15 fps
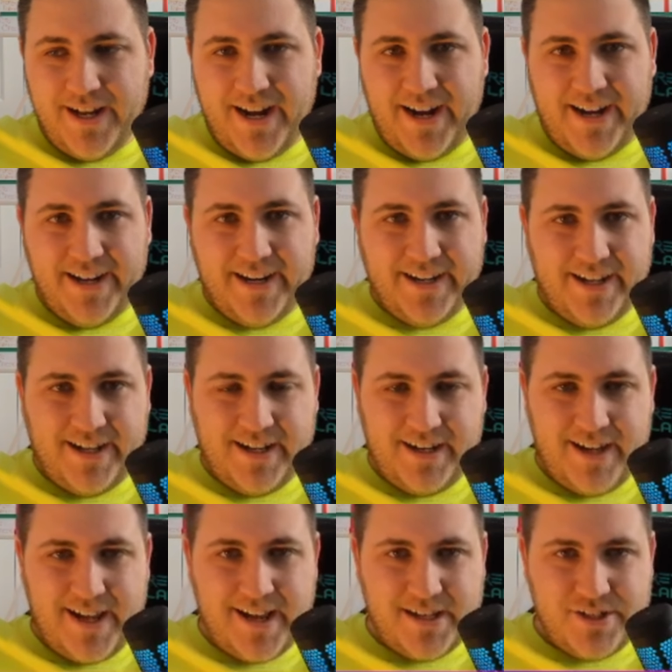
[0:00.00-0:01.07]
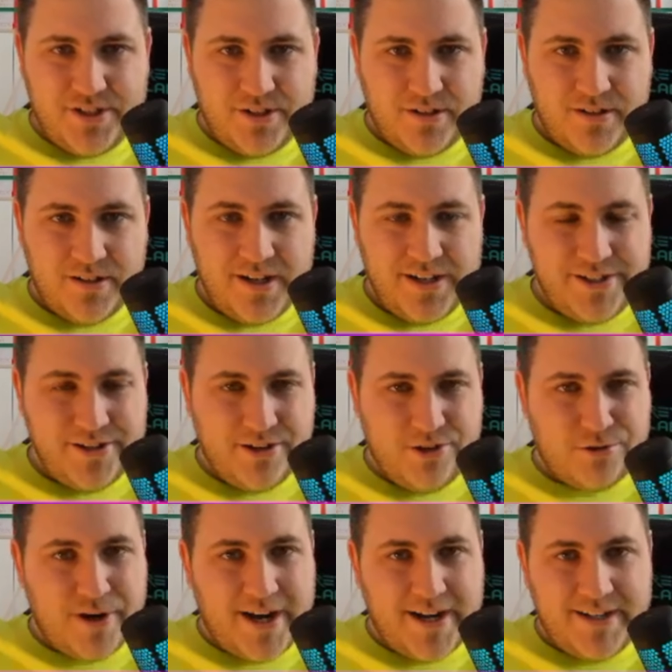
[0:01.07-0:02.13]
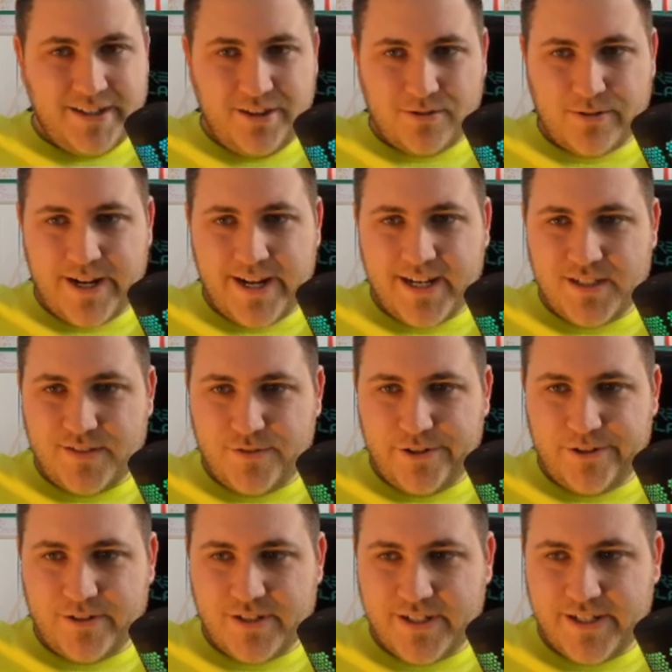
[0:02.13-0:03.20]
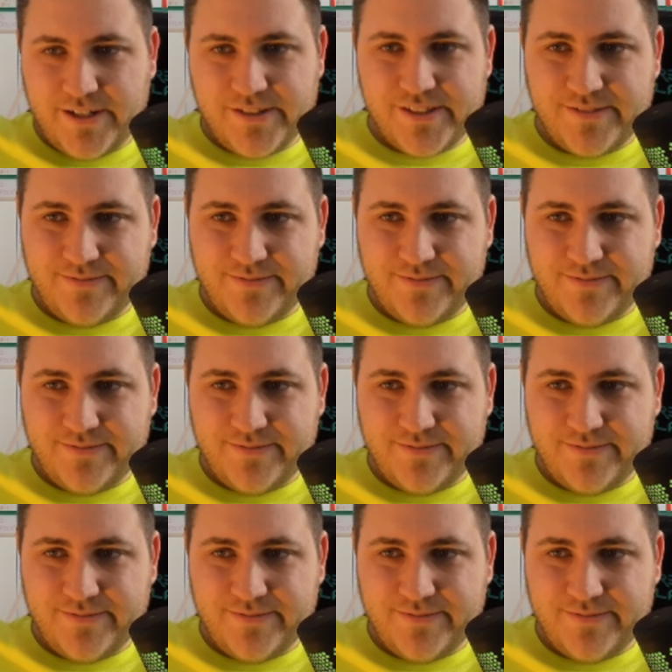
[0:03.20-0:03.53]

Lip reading: icon as you're grinding the ranks for your skills.